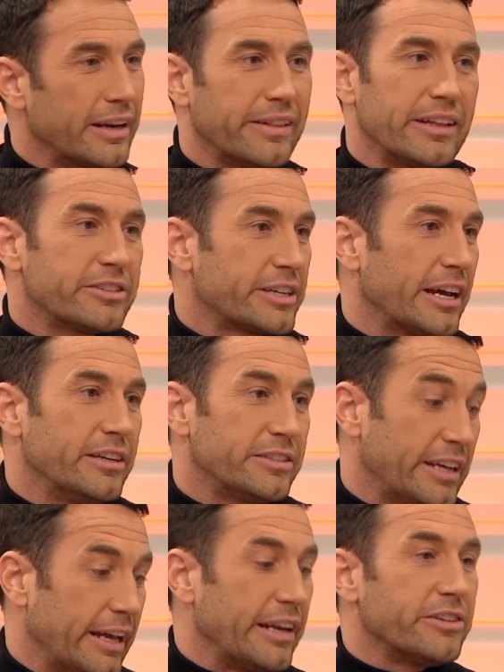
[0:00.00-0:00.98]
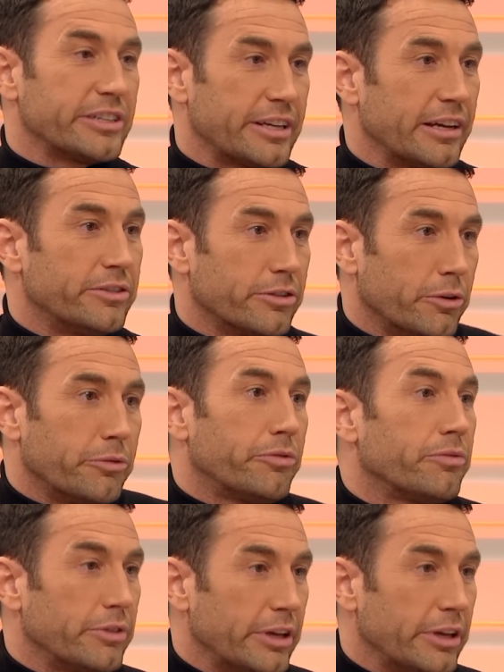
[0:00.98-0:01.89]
And in this case, it is a case of...